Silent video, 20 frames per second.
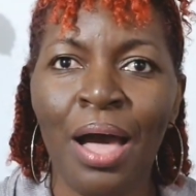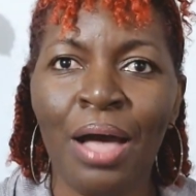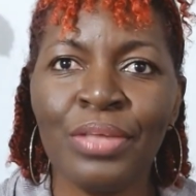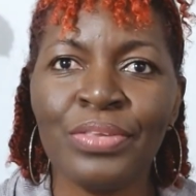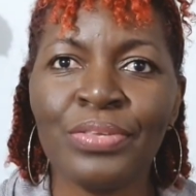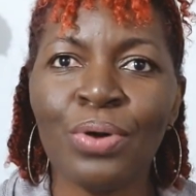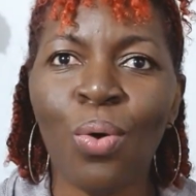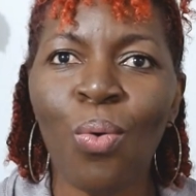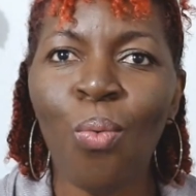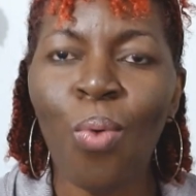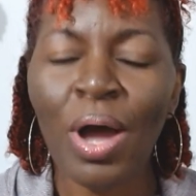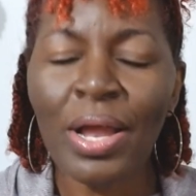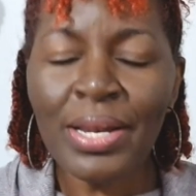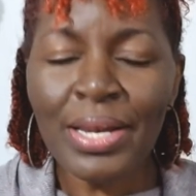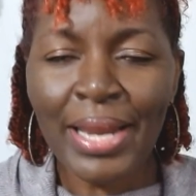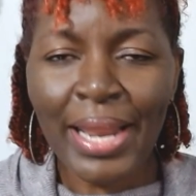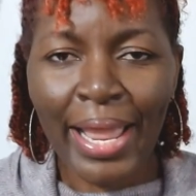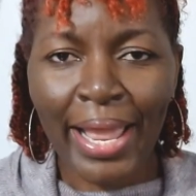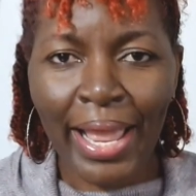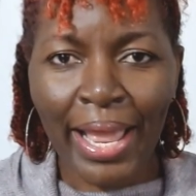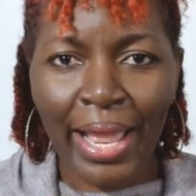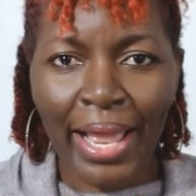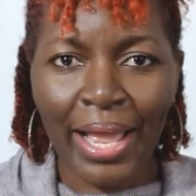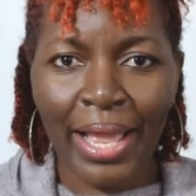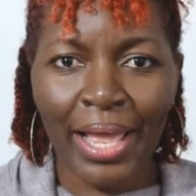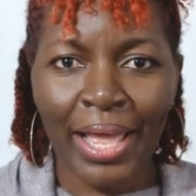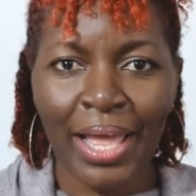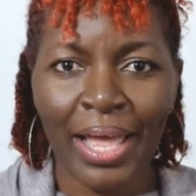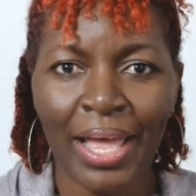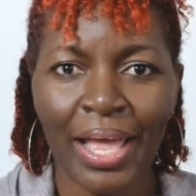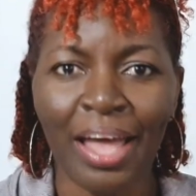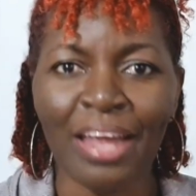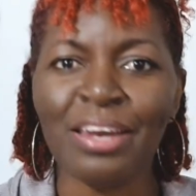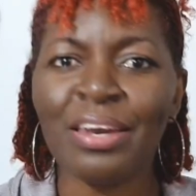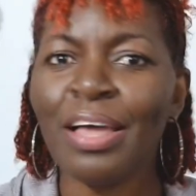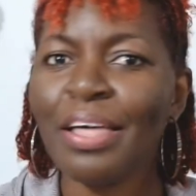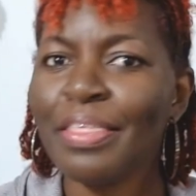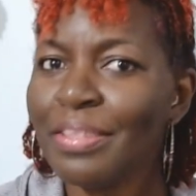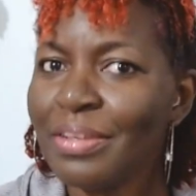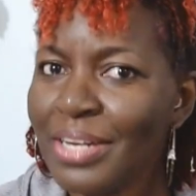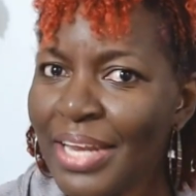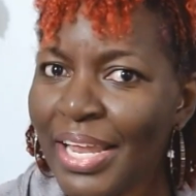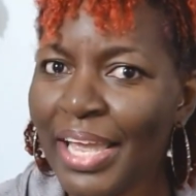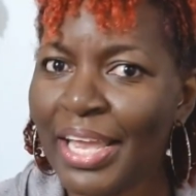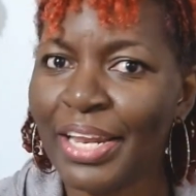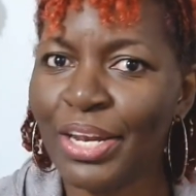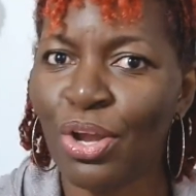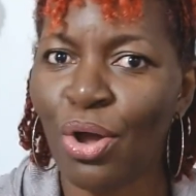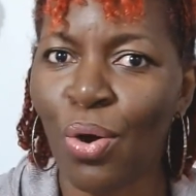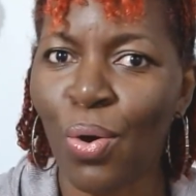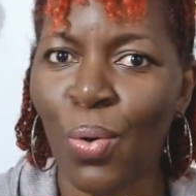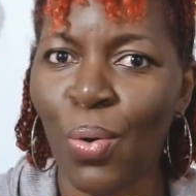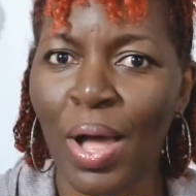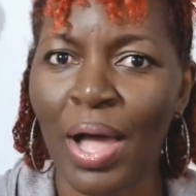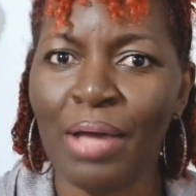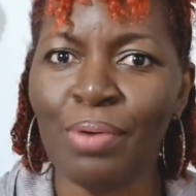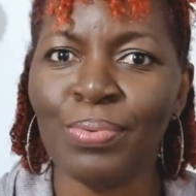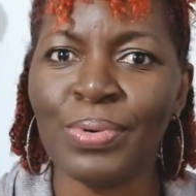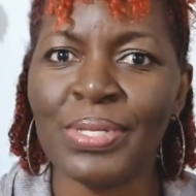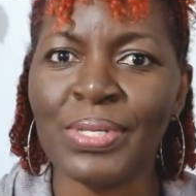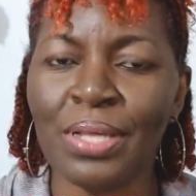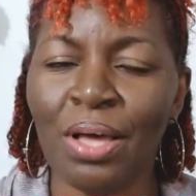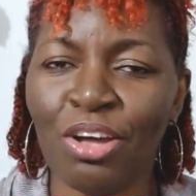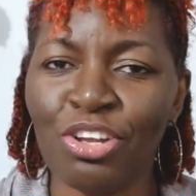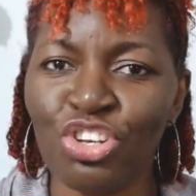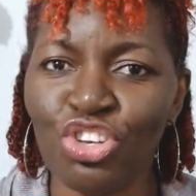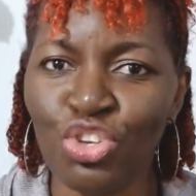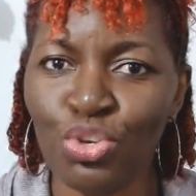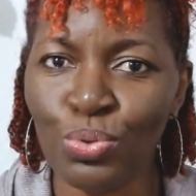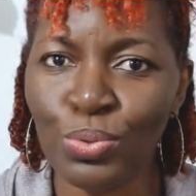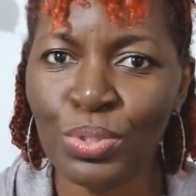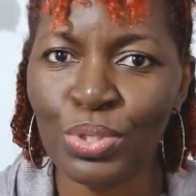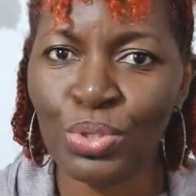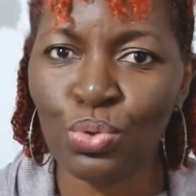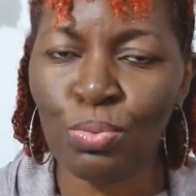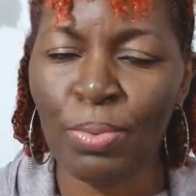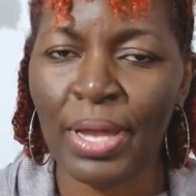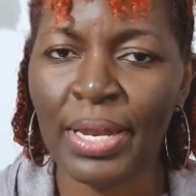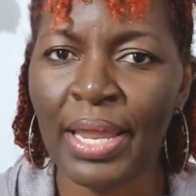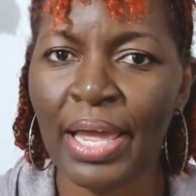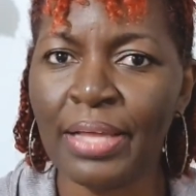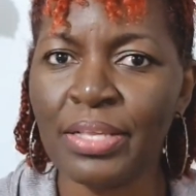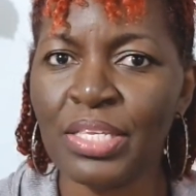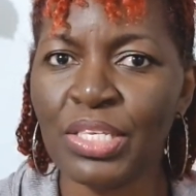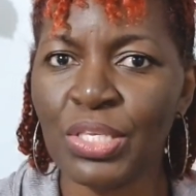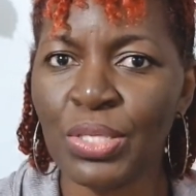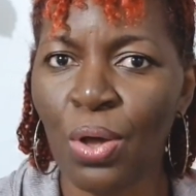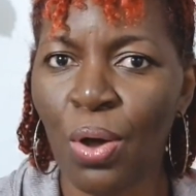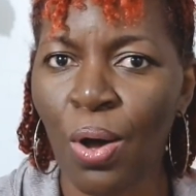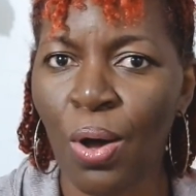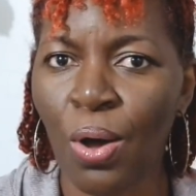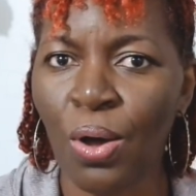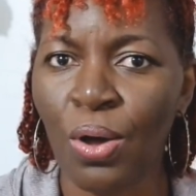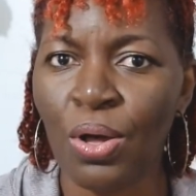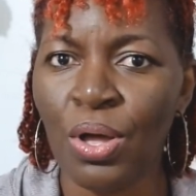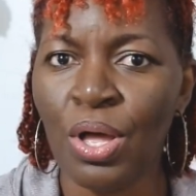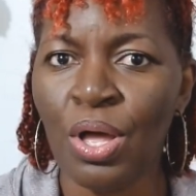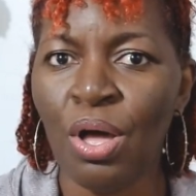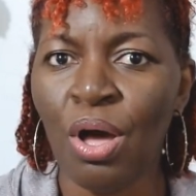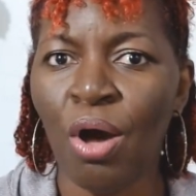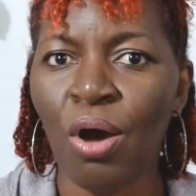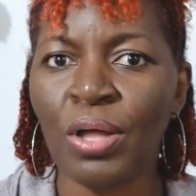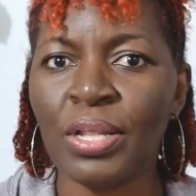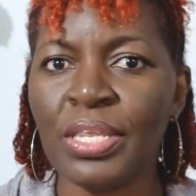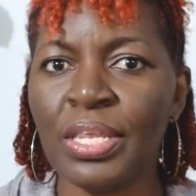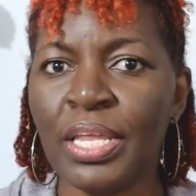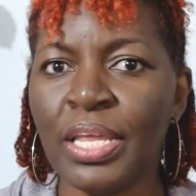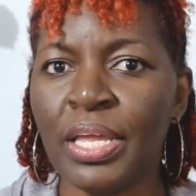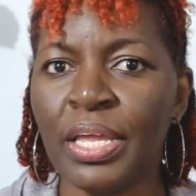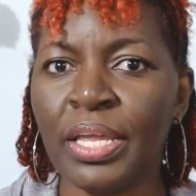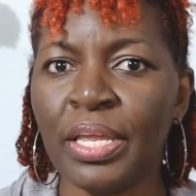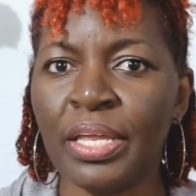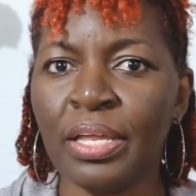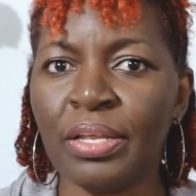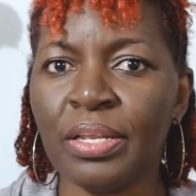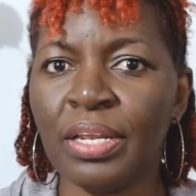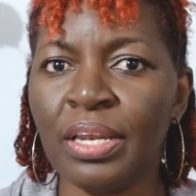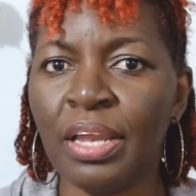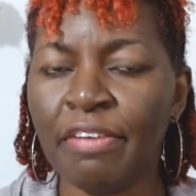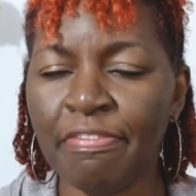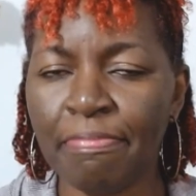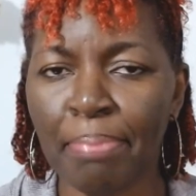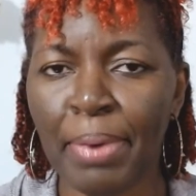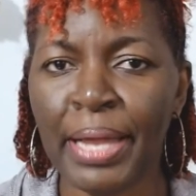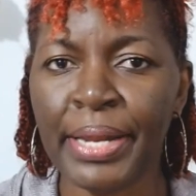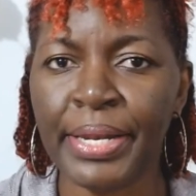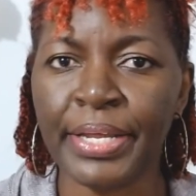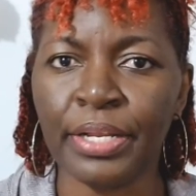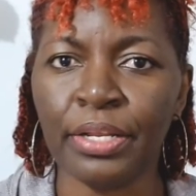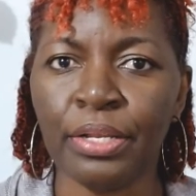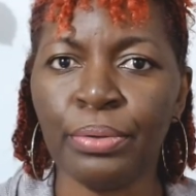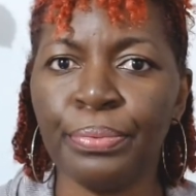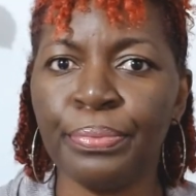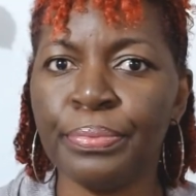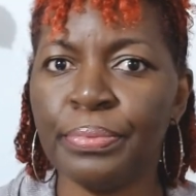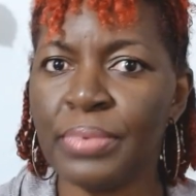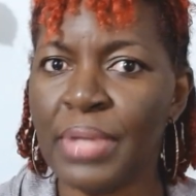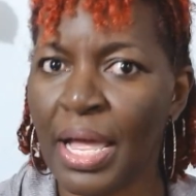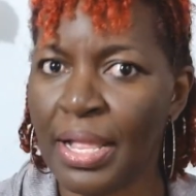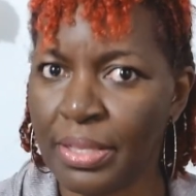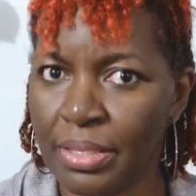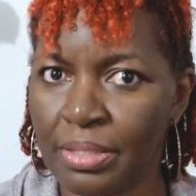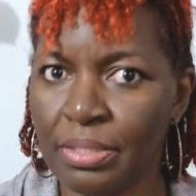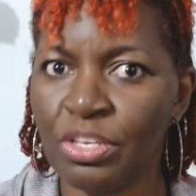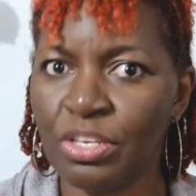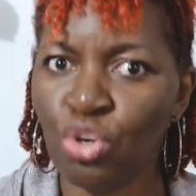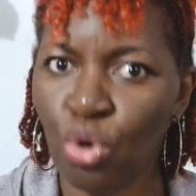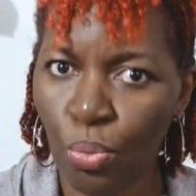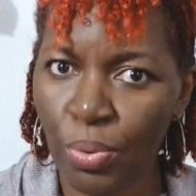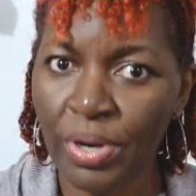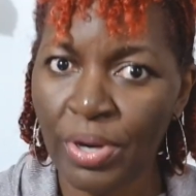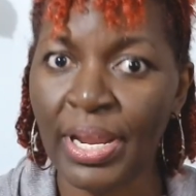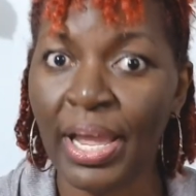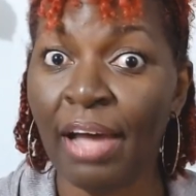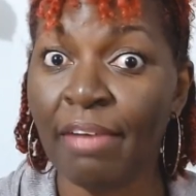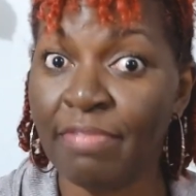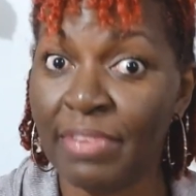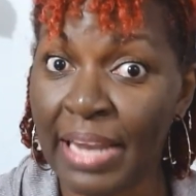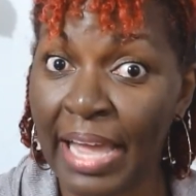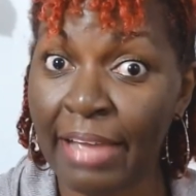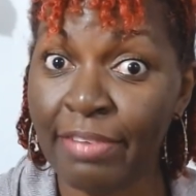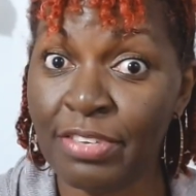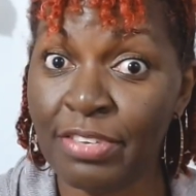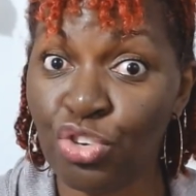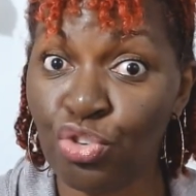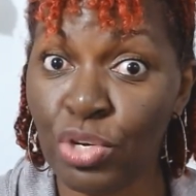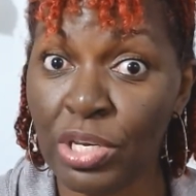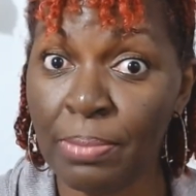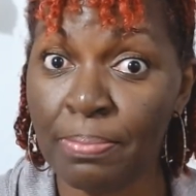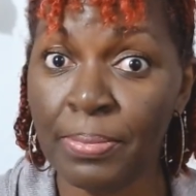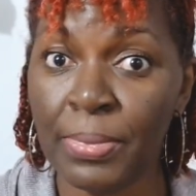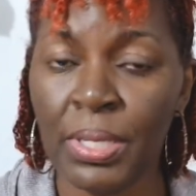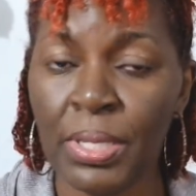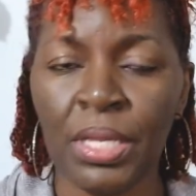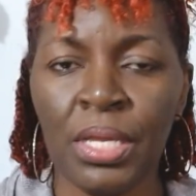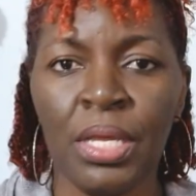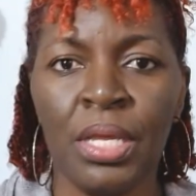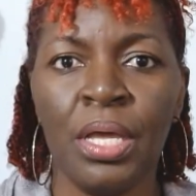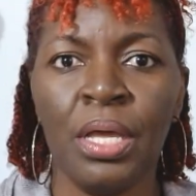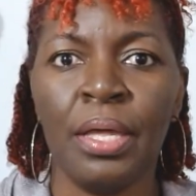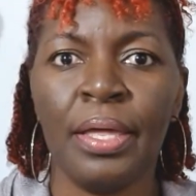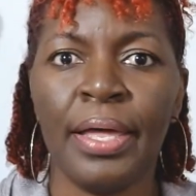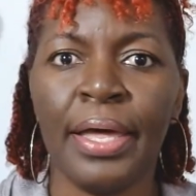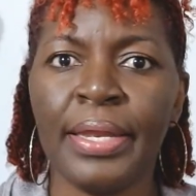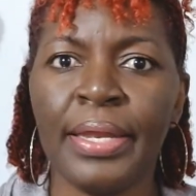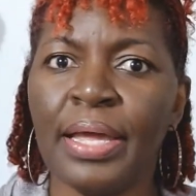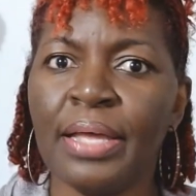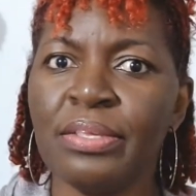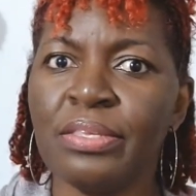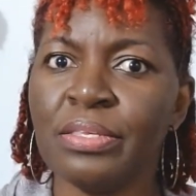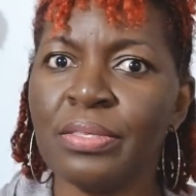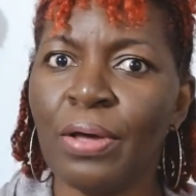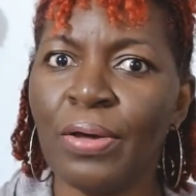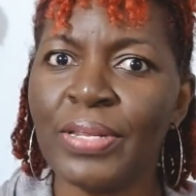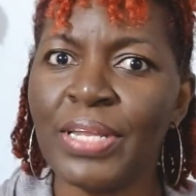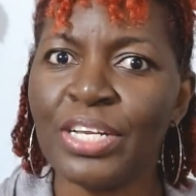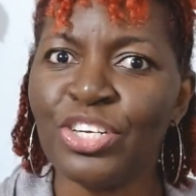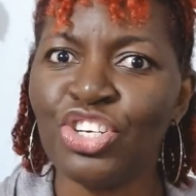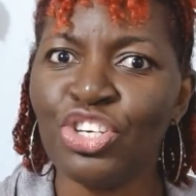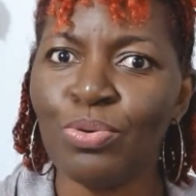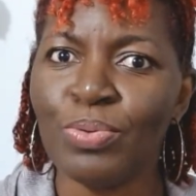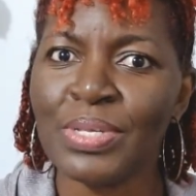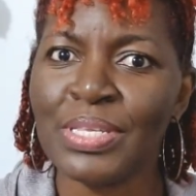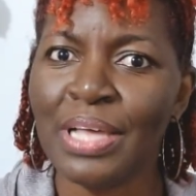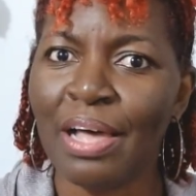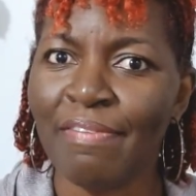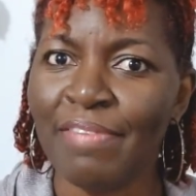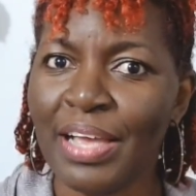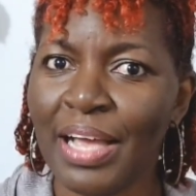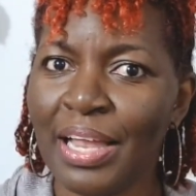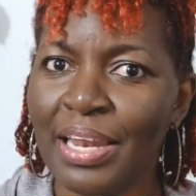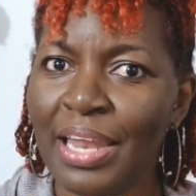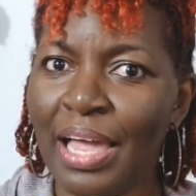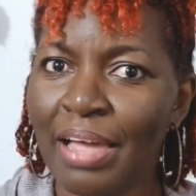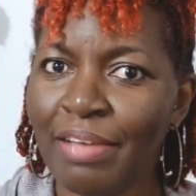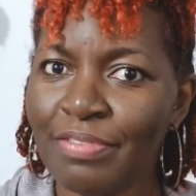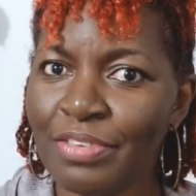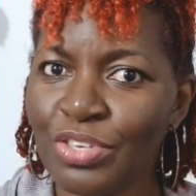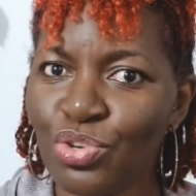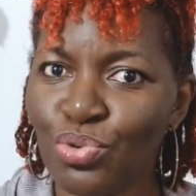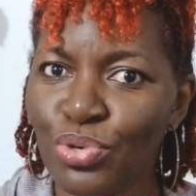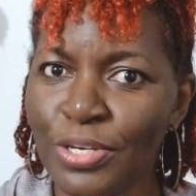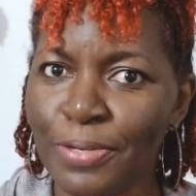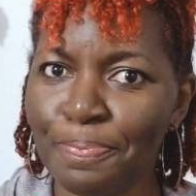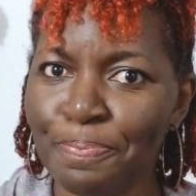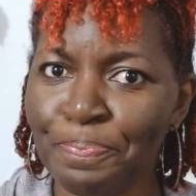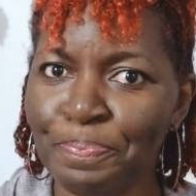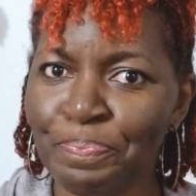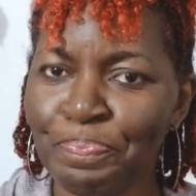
So one day, another day now, I was on YouTube and I saw on the left panel that, you know, where they have live stream. And I saw that she was having a live stream.